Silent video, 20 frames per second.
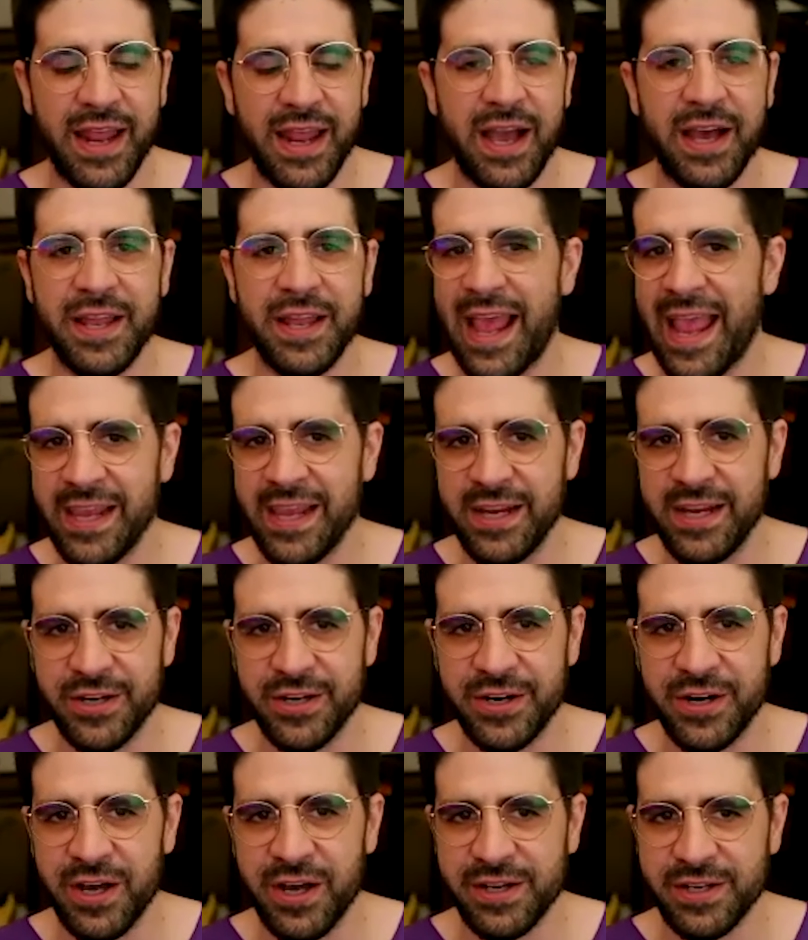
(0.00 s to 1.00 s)
an
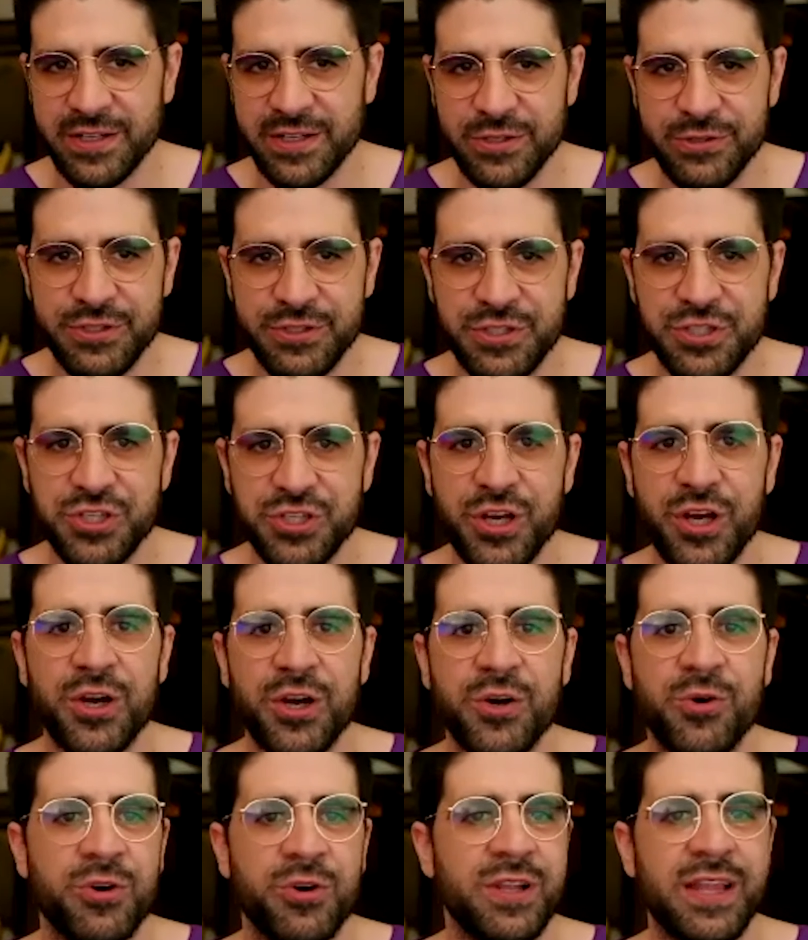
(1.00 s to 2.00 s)
anchor on a news
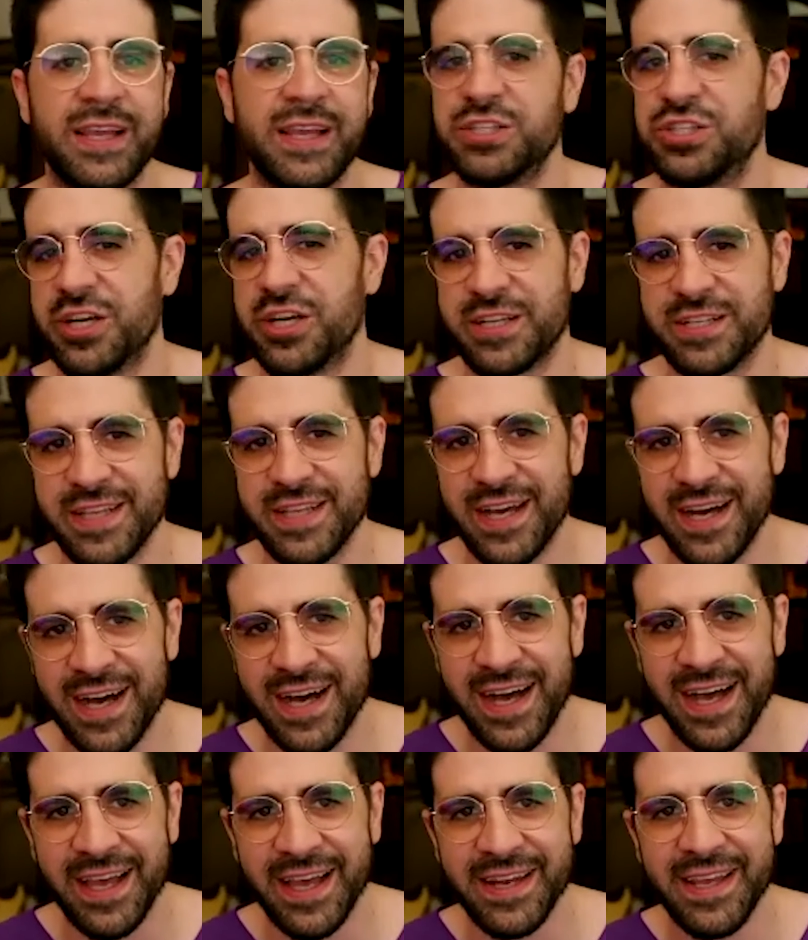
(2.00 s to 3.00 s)
show or like chuck
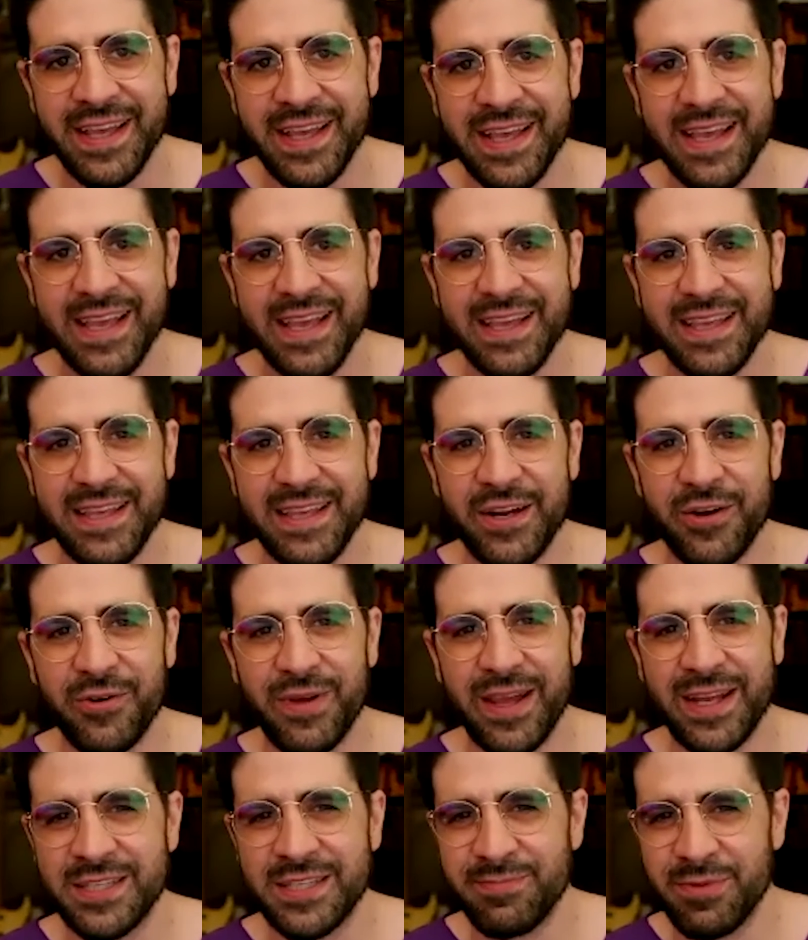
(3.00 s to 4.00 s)
todd you know
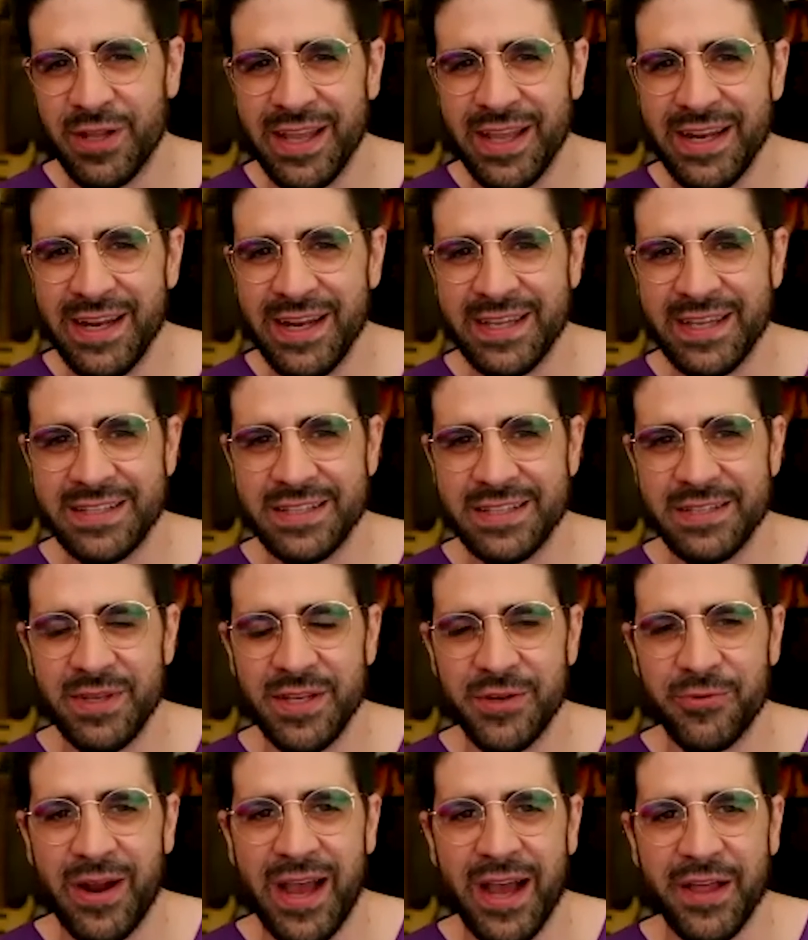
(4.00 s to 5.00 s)
explaining it to me
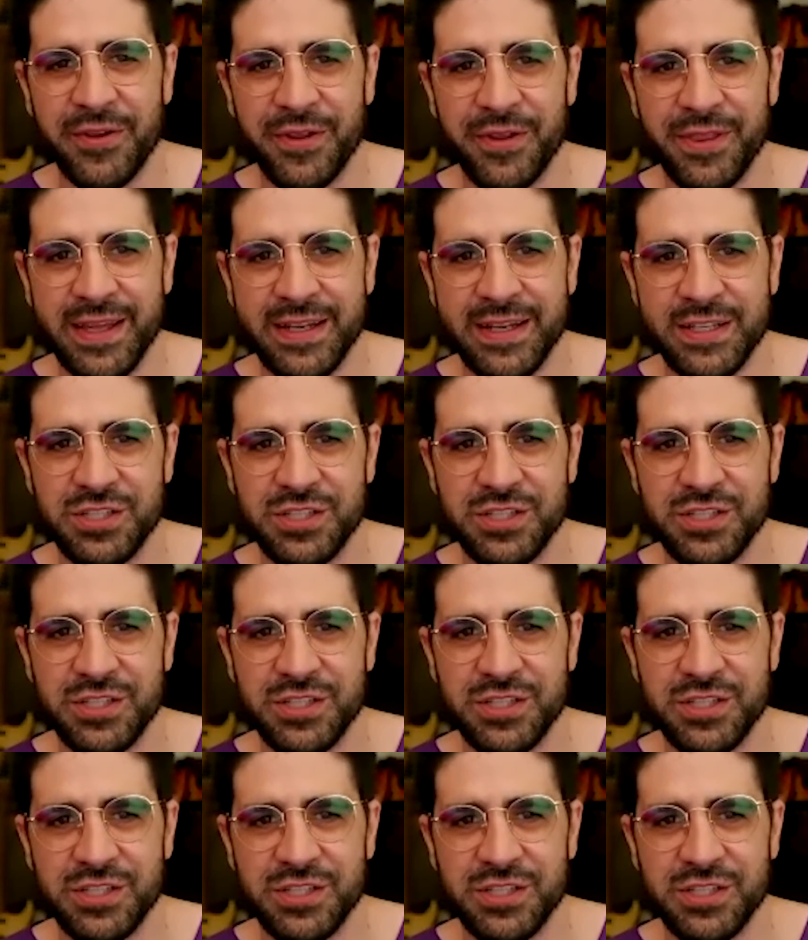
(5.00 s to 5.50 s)
rather than